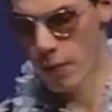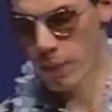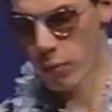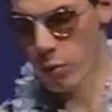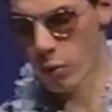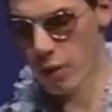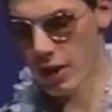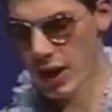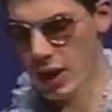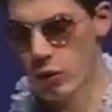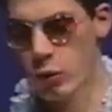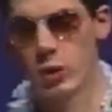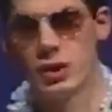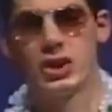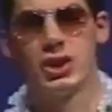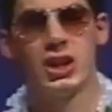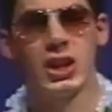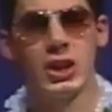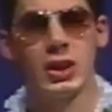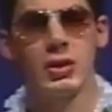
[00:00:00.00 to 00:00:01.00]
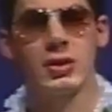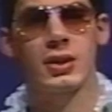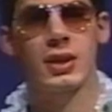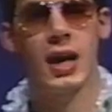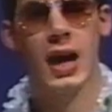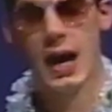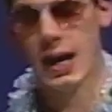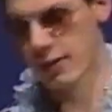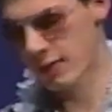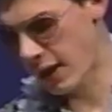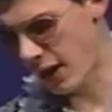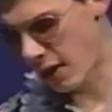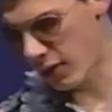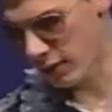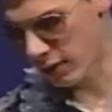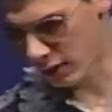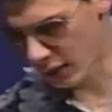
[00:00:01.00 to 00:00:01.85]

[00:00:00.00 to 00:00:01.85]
pouring into a chilled cocktail